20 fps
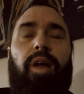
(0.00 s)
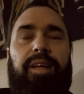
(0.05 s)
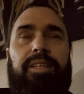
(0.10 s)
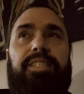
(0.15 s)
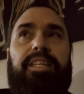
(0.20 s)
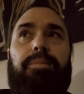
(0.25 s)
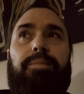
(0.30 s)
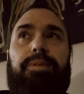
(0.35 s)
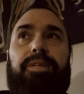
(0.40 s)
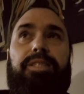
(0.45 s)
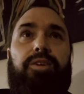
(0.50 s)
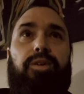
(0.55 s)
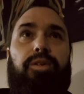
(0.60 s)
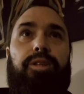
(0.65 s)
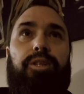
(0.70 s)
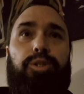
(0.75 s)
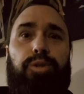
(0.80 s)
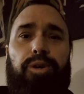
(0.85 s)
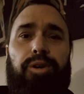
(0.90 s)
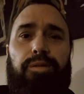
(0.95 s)
I did was tell the
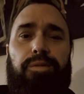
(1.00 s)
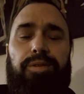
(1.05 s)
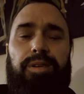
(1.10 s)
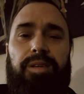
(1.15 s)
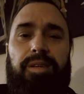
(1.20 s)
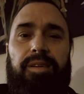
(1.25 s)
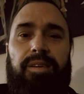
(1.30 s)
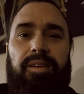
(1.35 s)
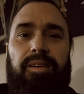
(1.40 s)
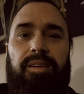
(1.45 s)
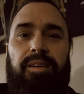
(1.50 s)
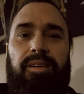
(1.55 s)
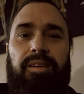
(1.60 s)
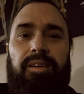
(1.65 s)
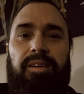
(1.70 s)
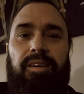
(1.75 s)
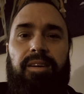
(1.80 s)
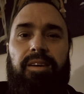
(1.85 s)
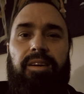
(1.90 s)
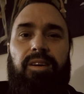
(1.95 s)
truth.
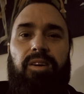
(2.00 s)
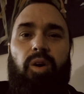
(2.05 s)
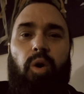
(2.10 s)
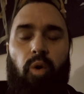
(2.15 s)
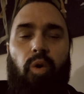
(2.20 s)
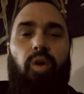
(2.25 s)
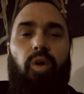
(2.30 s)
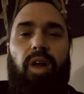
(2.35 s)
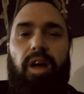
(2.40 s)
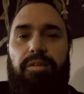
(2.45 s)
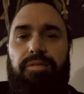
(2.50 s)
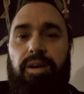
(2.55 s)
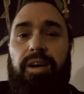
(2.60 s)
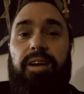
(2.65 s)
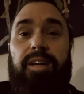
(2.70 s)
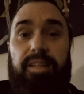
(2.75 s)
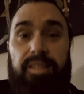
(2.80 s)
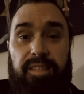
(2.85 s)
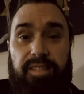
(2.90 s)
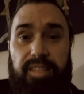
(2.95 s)
All I
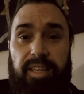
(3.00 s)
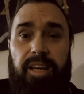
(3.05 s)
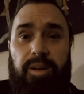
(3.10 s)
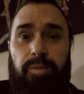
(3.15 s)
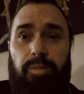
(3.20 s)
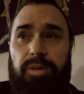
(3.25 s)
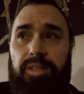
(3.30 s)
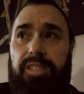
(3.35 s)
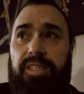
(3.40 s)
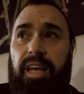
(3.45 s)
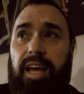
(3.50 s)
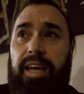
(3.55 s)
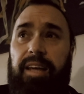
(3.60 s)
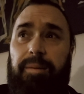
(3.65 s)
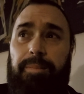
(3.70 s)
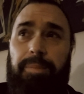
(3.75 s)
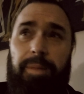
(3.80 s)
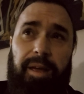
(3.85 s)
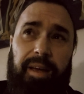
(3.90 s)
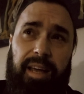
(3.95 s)
fucking did was
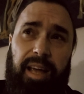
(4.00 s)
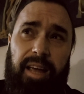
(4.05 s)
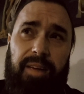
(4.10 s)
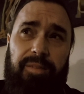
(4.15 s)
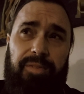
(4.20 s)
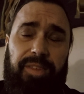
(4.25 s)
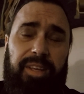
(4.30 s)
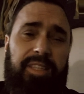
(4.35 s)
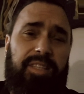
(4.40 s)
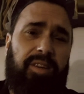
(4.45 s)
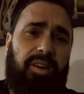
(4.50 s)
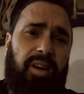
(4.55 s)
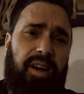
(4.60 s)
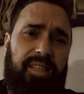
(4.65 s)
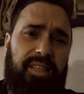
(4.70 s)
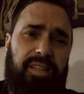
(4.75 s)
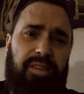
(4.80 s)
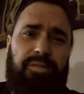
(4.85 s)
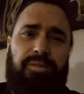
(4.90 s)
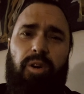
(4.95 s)
say, okay, this
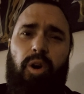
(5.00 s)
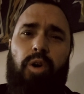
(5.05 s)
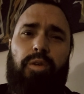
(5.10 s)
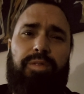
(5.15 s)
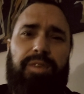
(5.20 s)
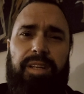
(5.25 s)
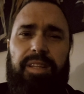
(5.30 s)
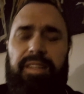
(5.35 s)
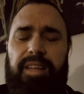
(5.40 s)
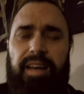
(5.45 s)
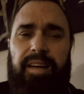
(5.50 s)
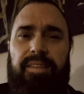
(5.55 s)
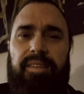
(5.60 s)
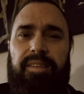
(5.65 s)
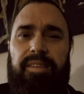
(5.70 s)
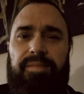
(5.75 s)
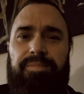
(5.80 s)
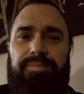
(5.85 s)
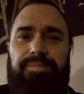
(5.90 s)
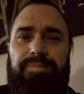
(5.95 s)
guy's involved in that.
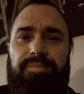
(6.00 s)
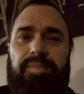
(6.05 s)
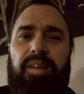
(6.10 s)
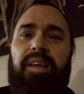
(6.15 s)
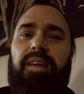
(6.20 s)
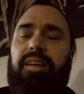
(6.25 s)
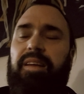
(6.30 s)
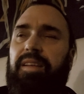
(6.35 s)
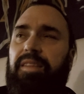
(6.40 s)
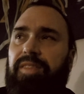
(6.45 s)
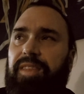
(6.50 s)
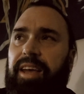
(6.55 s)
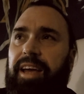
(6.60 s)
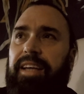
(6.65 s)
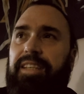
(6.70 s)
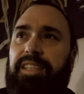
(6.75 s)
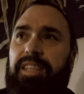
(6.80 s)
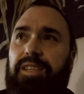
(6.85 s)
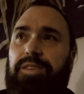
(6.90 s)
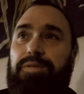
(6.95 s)

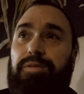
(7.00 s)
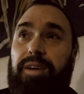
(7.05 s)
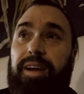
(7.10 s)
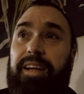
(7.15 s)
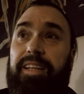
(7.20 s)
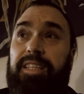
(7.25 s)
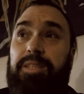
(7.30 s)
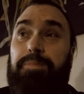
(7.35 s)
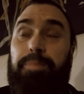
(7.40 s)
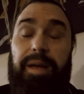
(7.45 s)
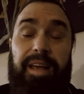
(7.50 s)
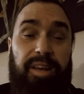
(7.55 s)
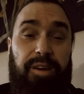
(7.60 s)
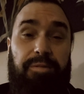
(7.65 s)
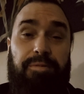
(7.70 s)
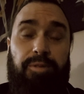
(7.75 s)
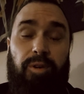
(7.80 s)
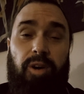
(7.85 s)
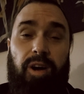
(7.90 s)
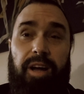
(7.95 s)
There's his friends, Peter
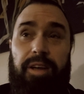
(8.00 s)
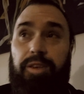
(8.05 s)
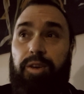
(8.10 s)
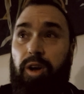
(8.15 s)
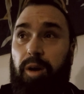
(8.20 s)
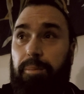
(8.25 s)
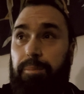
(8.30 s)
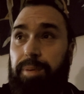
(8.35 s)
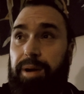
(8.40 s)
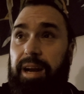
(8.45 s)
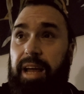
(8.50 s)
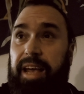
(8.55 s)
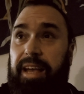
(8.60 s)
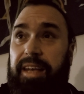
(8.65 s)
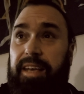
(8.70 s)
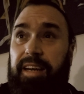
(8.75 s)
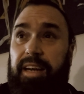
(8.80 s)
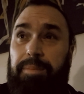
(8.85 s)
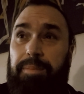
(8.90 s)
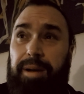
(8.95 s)
Fry. You got Brett
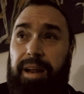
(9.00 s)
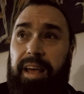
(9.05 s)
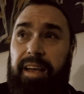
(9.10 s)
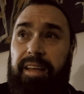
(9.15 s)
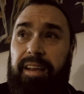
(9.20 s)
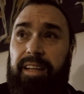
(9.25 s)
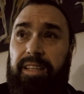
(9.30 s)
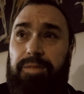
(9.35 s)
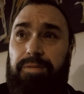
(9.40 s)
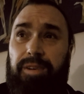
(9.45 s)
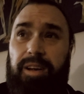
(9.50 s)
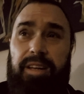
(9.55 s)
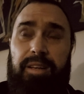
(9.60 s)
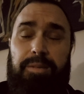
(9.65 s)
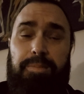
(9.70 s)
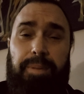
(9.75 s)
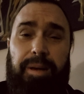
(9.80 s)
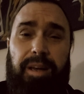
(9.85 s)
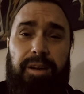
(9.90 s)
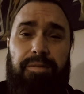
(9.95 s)
Aikenhead. Brett Aikenhead's friends,
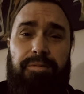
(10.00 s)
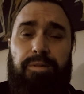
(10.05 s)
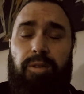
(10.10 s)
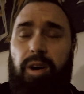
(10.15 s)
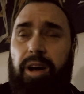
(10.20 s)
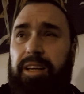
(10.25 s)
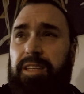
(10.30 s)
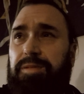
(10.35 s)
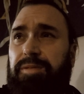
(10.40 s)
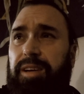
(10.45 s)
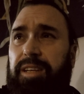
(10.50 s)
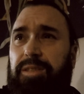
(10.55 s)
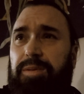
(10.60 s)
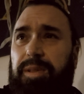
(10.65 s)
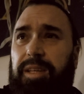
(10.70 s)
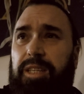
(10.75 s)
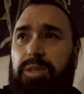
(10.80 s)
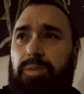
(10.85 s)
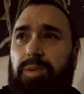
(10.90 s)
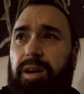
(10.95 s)
Peter Fry. He's friends with
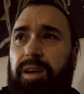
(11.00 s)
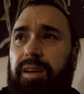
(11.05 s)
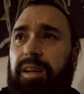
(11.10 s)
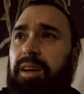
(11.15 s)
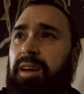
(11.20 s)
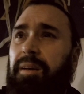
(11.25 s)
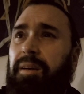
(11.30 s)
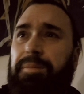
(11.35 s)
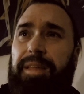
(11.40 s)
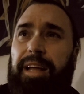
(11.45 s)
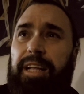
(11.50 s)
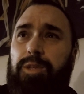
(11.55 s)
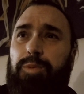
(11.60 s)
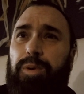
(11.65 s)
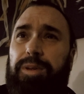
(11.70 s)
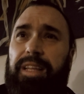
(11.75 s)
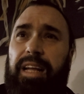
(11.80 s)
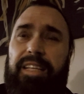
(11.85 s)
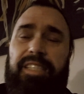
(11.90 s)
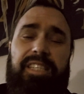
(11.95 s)
this one. That's
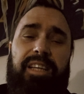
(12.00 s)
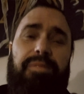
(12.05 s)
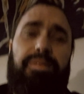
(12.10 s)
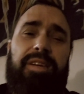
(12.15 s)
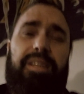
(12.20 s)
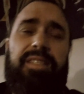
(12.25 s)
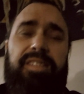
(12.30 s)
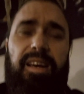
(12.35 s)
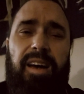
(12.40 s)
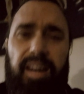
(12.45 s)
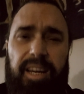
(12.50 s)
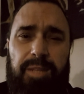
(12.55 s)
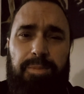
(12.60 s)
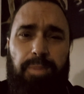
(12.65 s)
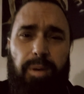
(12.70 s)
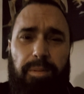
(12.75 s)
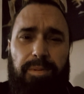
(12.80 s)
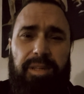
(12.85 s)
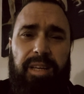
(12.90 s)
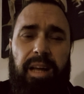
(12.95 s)
when that Stephanie Salas
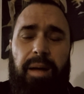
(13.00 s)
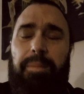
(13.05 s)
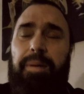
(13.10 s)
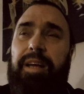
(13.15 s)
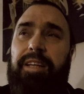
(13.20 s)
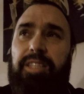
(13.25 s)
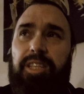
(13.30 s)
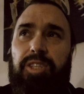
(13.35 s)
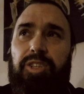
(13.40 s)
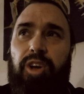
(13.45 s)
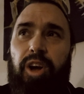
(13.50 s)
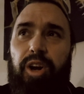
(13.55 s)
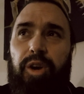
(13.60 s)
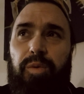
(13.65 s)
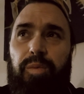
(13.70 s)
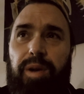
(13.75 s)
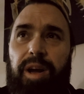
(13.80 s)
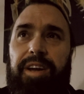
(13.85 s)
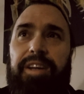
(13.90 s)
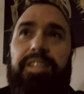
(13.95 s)
popped head up. It's just going
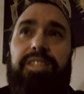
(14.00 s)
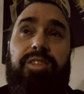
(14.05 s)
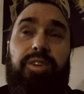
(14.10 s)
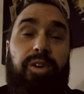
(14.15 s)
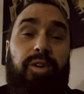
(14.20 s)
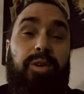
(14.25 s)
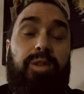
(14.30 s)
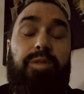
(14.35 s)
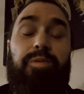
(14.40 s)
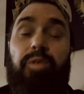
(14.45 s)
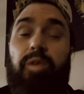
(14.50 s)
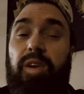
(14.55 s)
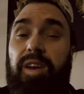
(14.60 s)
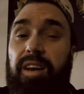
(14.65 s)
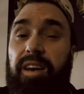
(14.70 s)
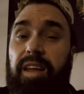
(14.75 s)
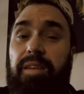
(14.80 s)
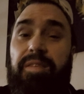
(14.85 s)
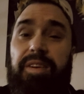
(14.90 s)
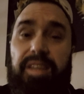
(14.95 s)
around in circles for
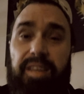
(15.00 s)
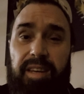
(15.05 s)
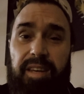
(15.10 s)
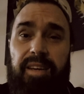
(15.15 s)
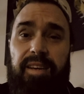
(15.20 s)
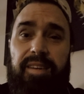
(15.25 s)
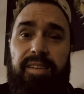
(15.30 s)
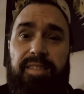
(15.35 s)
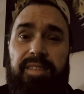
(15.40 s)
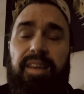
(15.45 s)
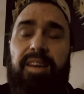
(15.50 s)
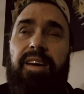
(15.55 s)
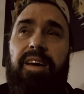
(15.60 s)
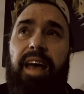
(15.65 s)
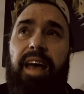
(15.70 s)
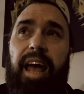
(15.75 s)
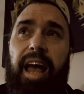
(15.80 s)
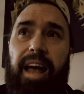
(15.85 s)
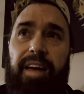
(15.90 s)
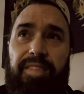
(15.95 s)
11 years.
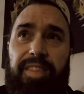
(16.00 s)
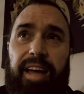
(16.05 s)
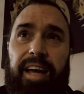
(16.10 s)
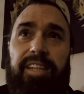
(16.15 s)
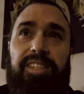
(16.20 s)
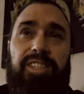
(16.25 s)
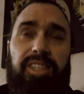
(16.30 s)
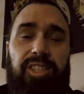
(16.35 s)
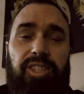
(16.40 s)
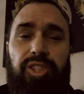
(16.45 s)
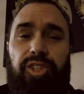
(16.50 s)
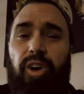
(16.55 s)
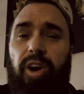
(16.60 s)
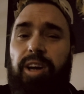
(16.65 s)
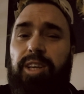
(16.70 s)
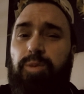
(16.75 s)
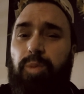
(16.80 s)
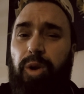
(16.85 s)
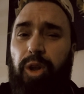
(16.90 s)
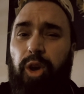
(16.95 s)
And that just
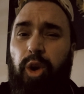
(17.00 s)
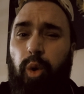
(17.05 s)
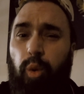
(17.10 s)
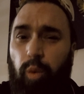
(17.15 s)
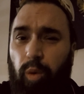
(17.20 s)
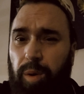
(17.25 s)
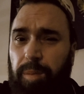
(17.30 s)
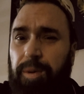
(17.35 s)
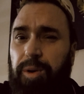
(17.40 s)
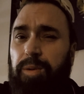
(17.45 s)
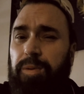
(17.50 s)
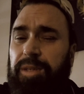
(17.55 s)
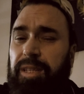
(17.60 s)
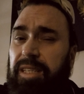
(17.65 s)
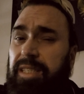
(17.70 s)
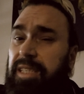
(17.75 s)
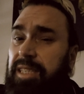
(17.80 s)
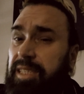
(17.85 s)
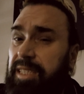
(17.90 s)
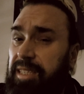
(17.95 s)
shows what a criminal,
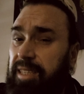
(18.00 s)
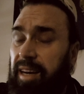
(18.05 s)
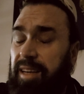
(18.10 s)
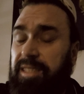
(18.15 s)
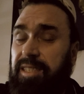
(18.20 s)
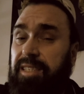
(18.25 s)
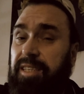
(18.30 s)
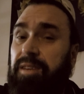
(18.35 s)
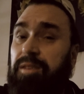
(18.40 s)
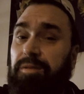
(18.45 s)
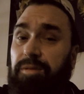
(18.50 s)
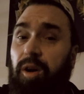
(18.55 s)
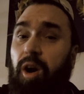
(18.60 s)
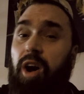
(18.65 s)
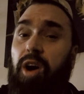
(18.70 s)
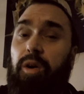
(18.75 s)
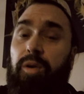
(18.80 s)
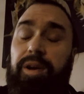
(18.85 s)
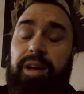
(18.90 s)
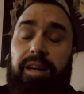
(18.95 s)
disgusting,
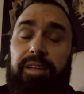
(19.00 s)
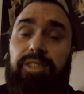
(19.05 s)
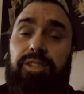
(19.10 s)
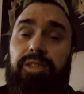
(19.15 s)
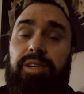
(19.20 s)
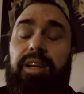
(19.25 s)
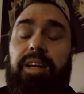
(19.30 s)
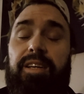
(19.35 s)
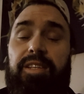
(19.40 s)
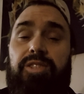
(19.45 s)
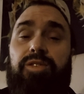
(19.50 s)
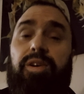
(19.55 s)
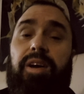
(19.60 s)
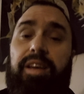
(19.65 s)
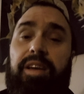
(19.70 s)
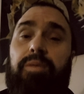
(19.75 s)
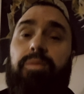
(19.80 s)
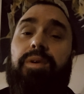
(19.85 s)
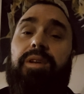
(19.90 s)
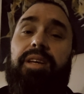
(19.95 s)
vile country
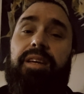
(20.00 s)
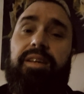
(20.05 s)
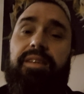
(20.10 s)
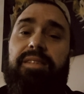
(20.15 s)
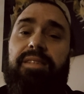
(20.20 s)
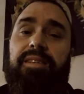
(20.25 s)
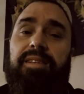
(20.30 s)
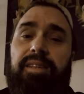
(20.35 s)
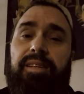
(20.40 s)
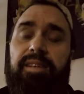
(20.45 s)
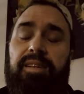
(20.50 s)
Australia really is.